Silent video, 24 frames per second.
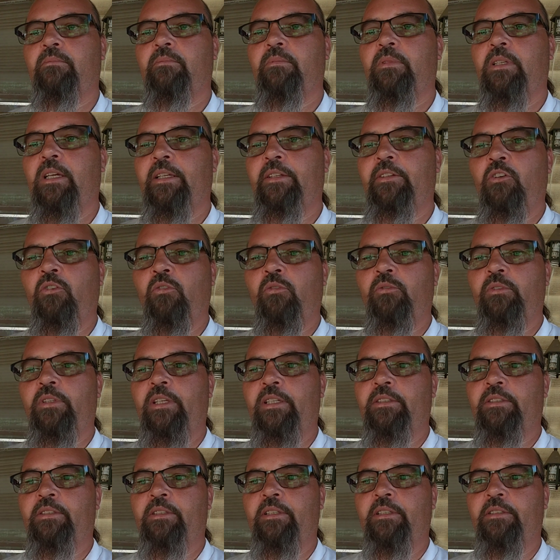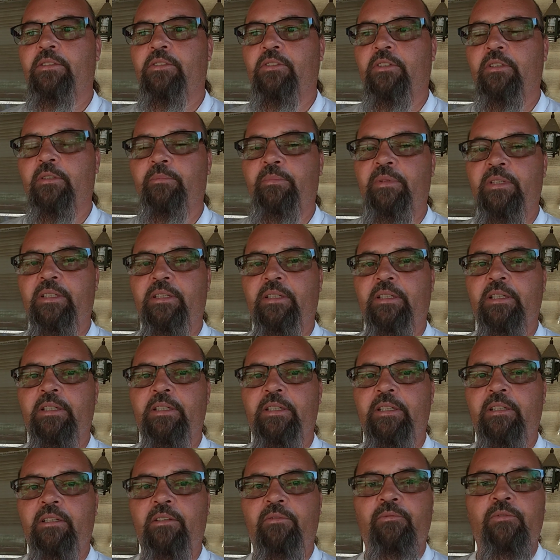I know that there's going to be
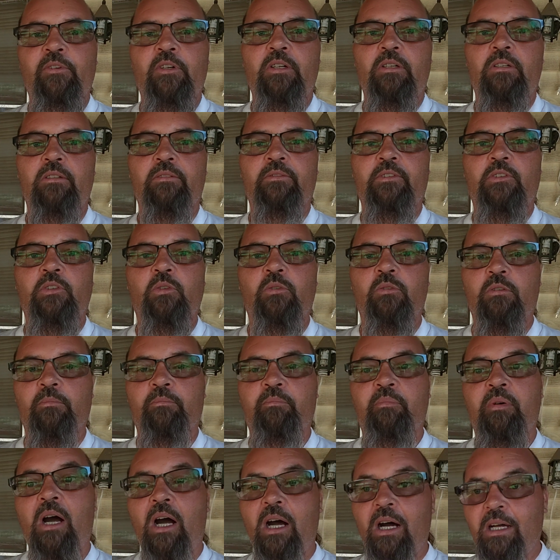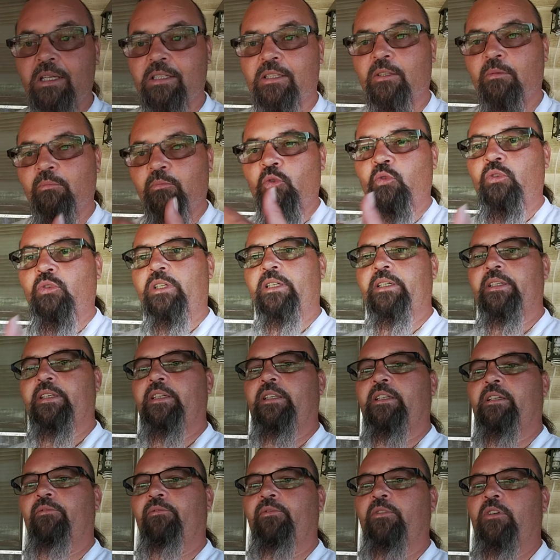cutting involved or possible
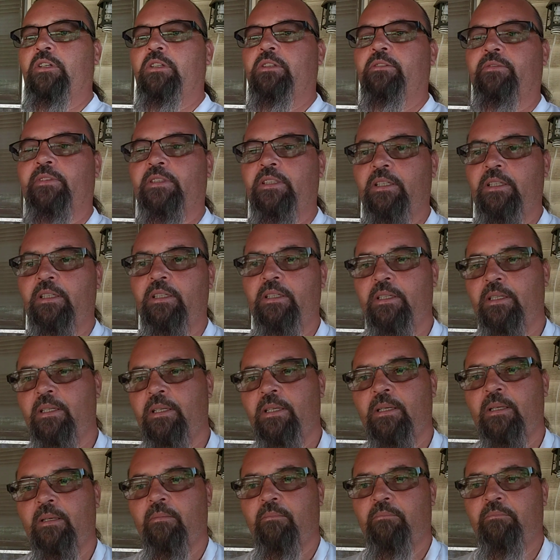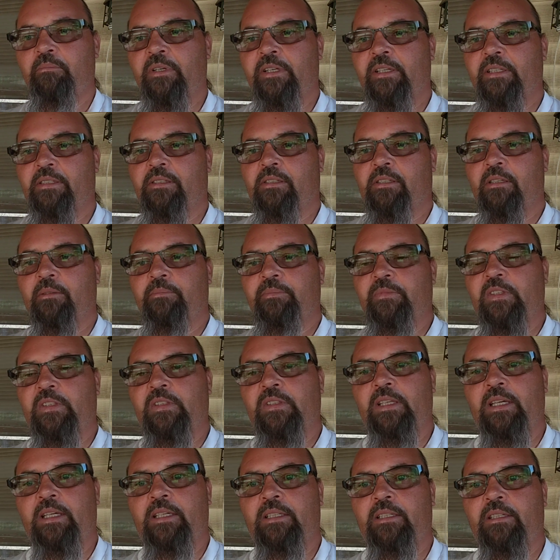cutting involved, but it's something
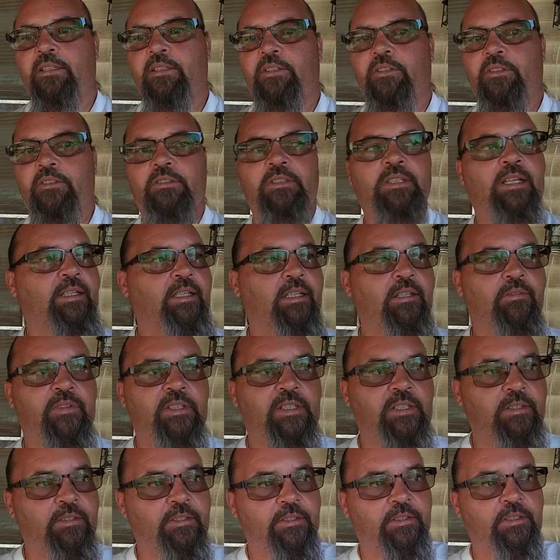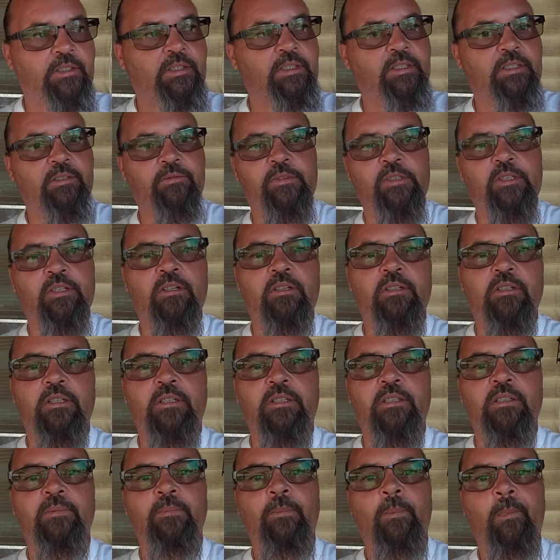that, like even under the hood of a
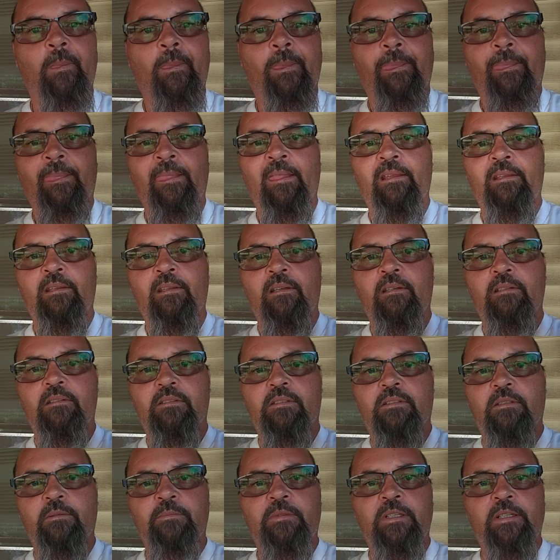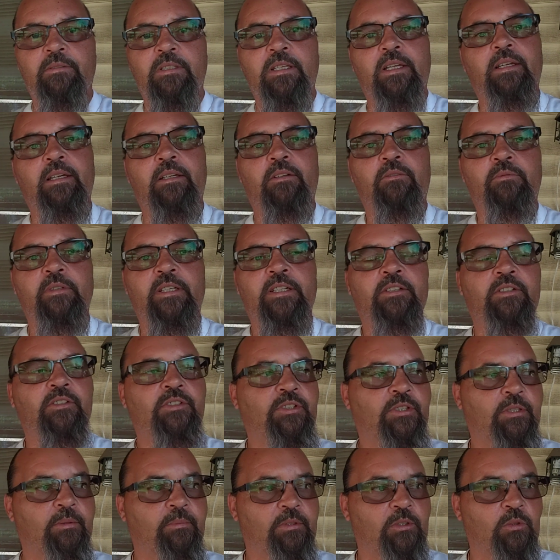car, sometimes I got to redo
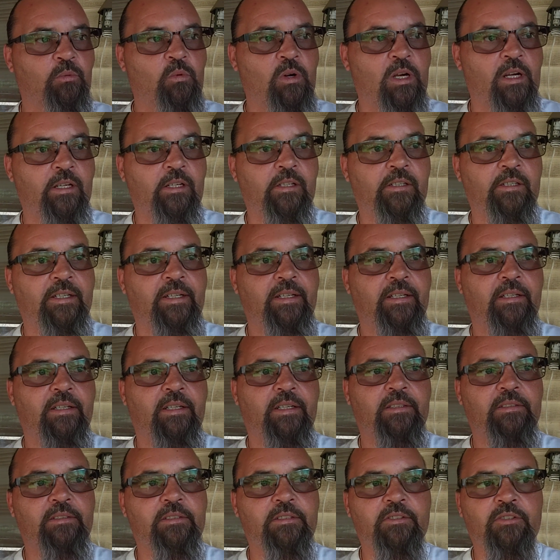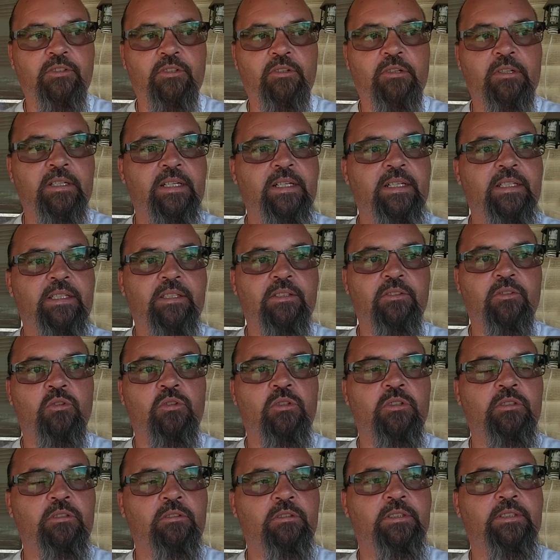some of the wiring and there's grease and
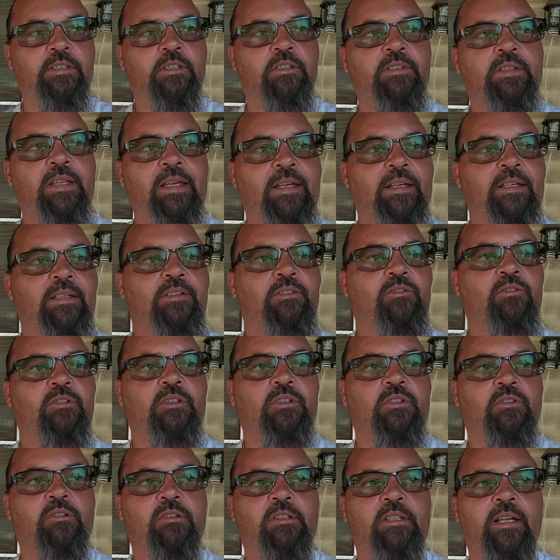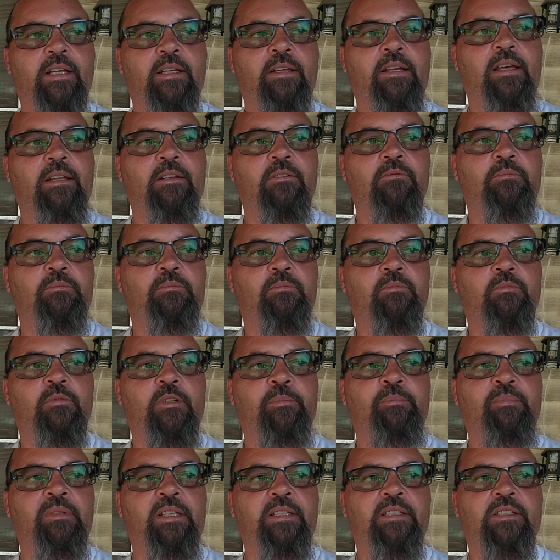oil and all that, or I got to
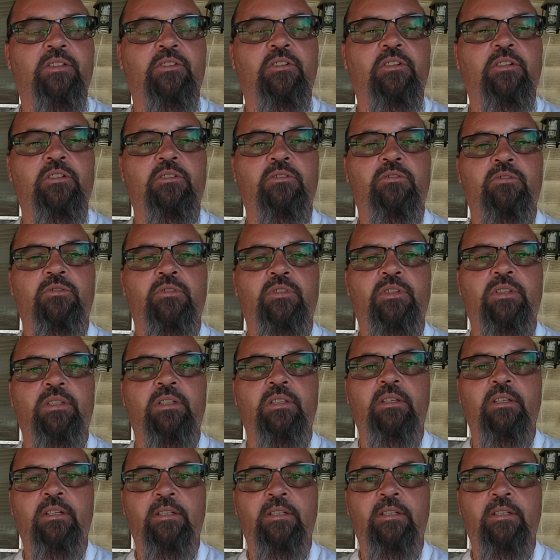replace a hose